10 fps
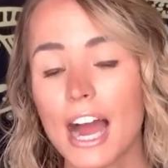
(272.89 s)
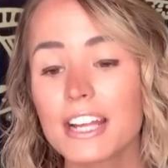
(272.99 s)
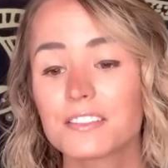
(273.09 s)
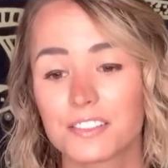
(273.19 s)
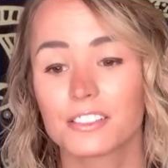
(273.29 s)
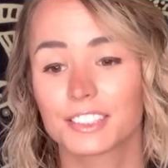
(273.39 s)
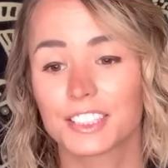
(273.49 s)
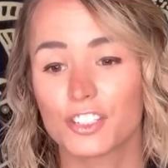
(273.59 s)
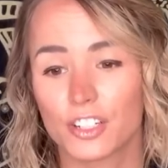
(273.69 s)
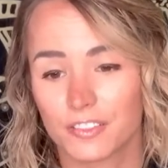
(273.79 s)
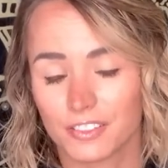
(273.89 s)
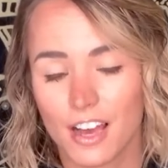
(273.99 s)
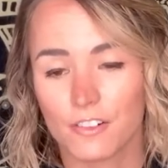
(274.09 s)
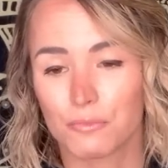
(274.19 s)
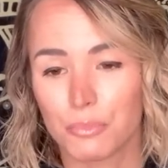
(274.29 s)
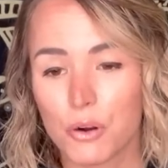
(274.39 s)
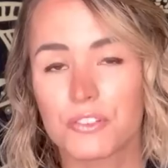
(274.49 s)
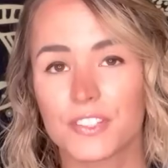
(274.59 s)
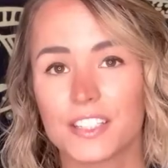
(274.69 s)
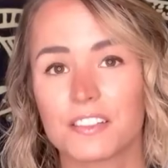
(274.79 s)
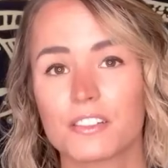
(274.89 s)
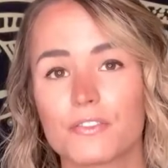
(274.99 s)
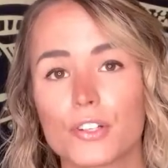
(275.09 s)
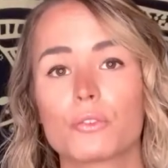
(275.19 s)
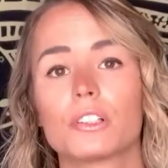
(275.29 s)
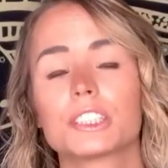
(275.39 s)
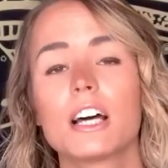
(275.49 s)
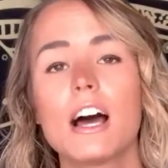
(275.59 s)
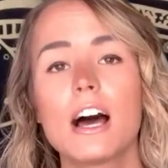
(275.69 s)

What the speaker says: I seriously just love both of these individuals,